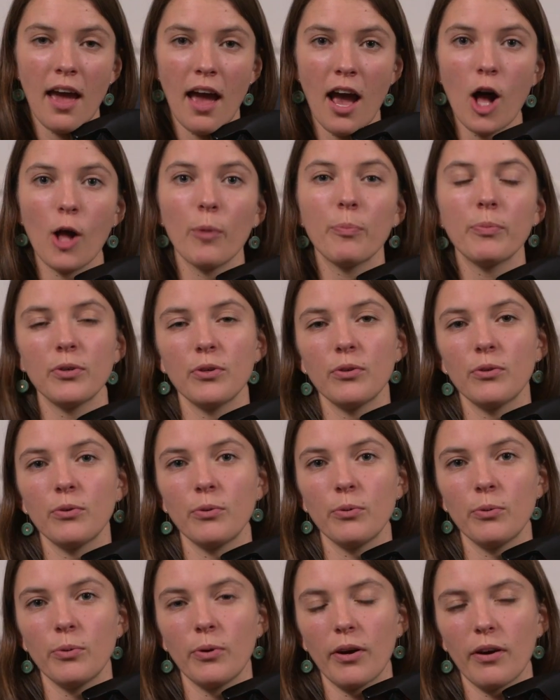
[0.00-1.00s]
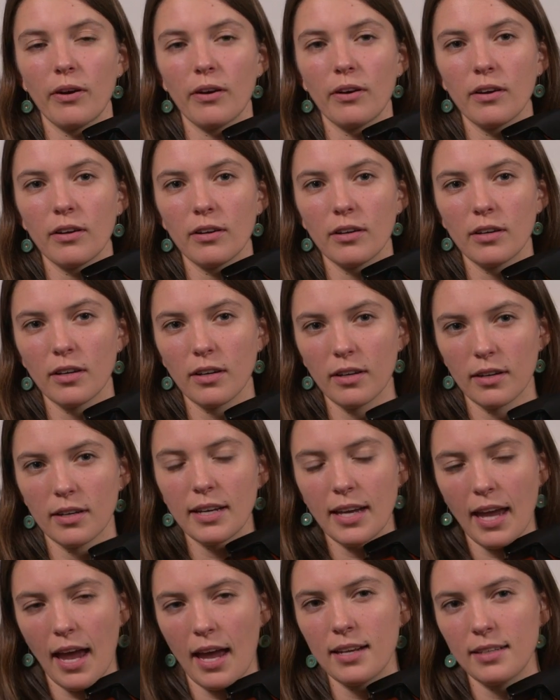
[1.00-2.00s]
help you
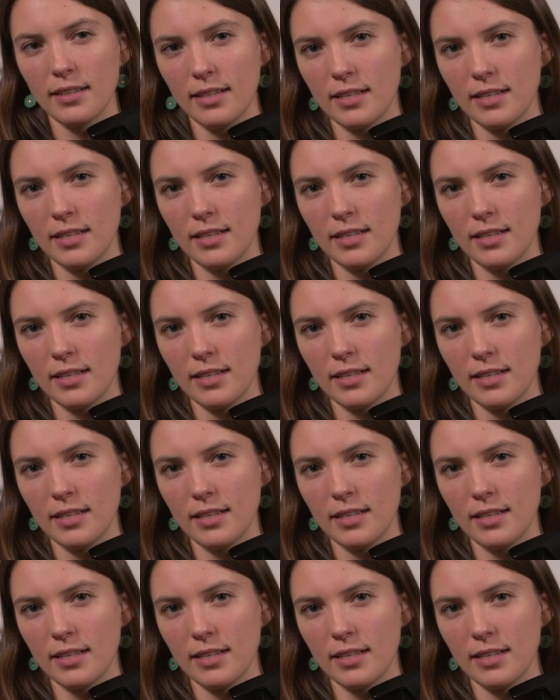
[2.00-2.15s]
get